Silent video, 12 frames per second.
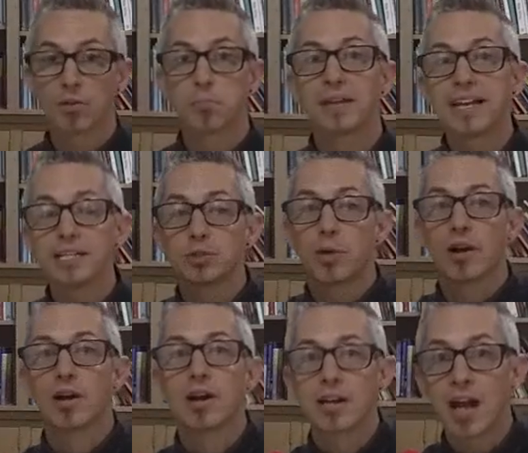the place
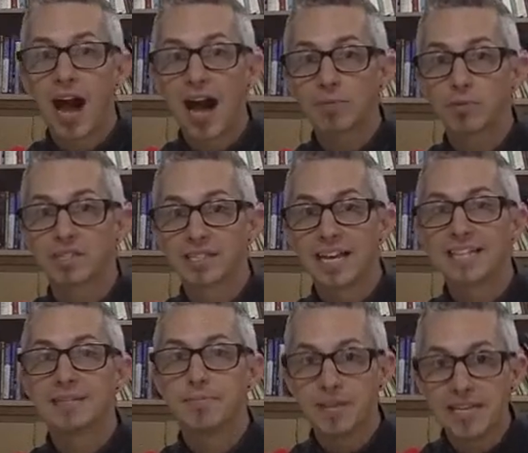where God was
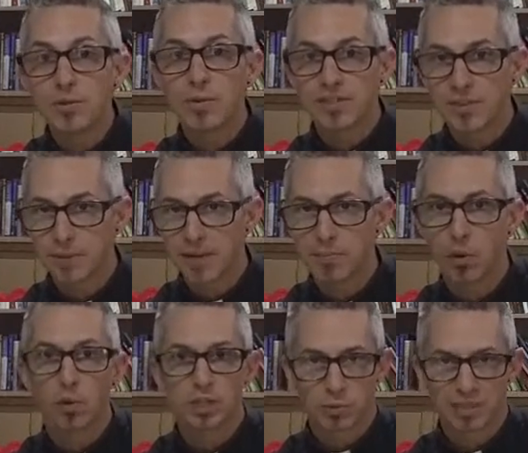said to be with the
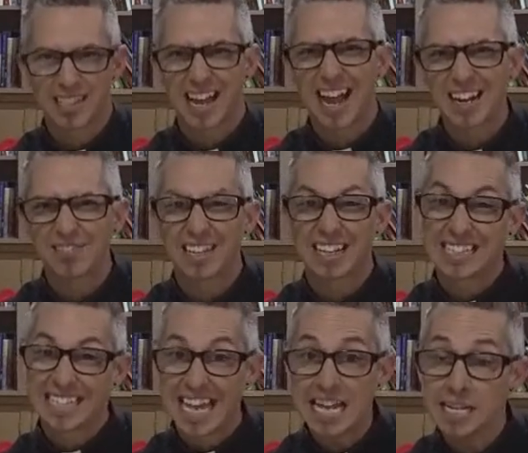people, which was kind of like a
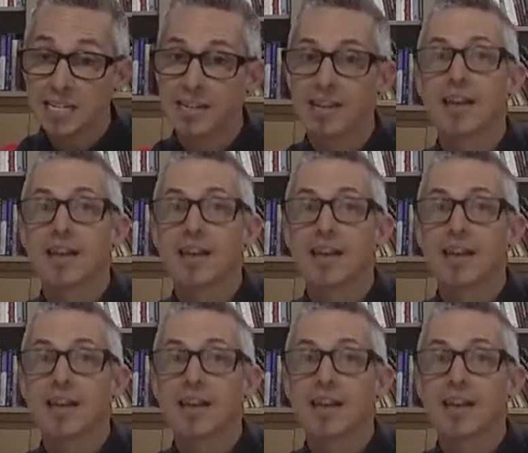tent.